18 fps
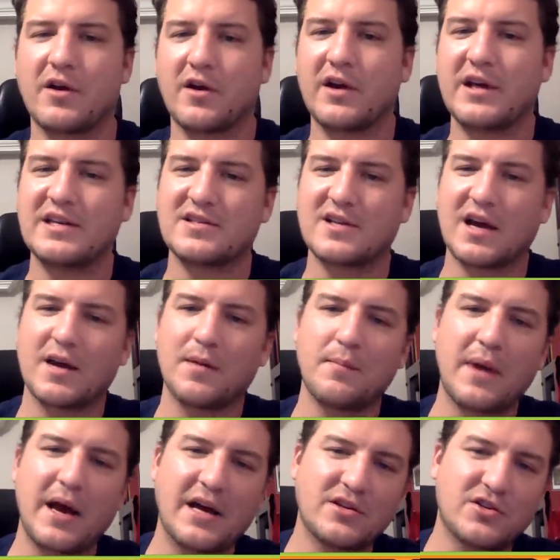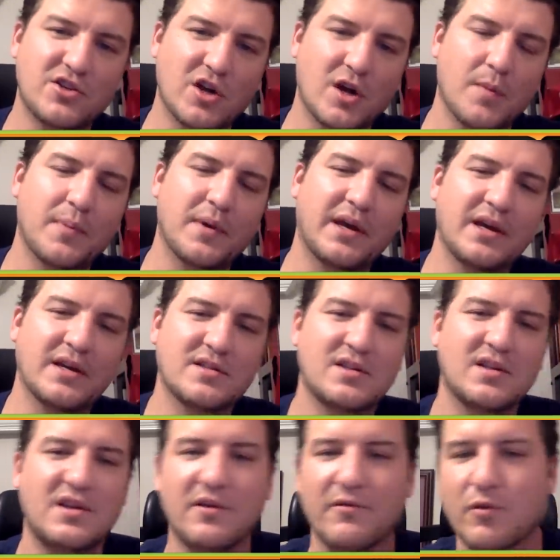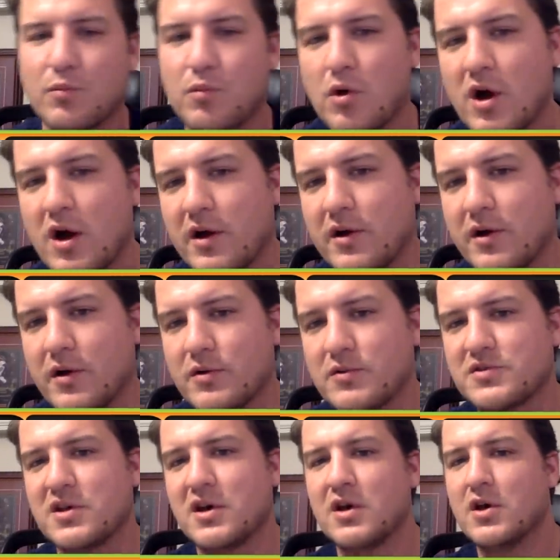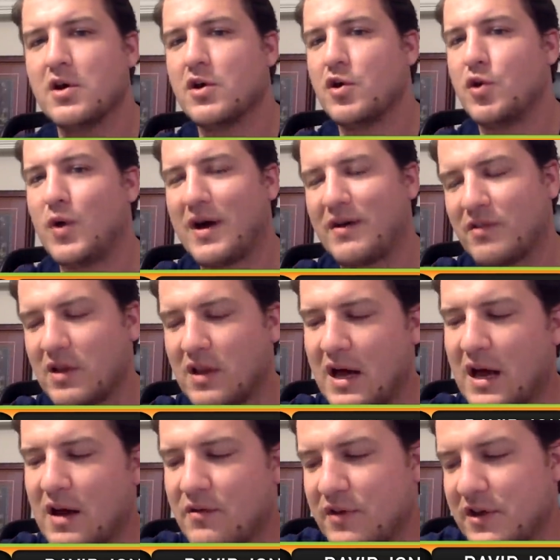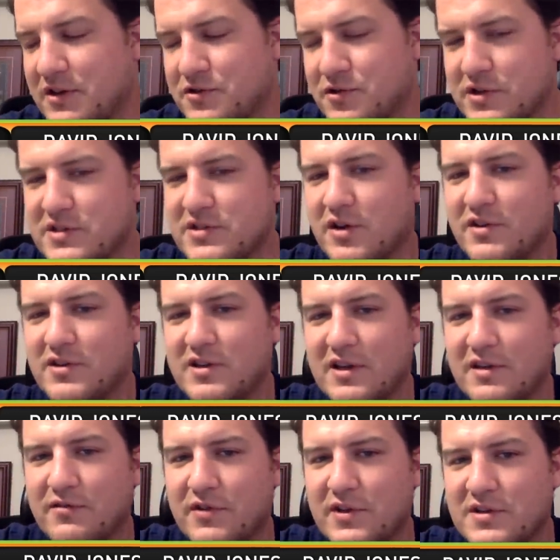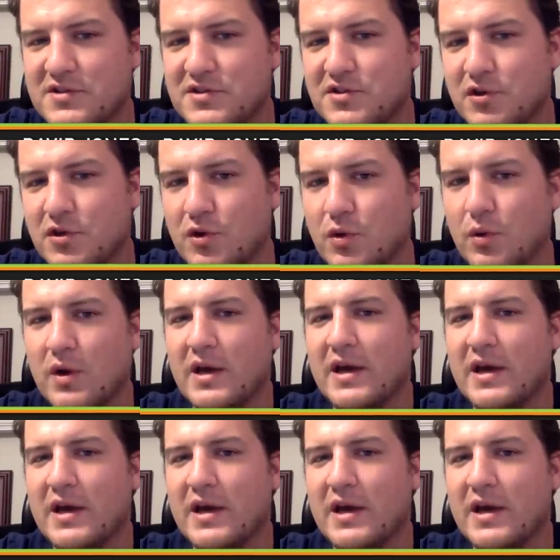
He's got to match up against the Denver Broncos, who have a lot of injuries on defense, too.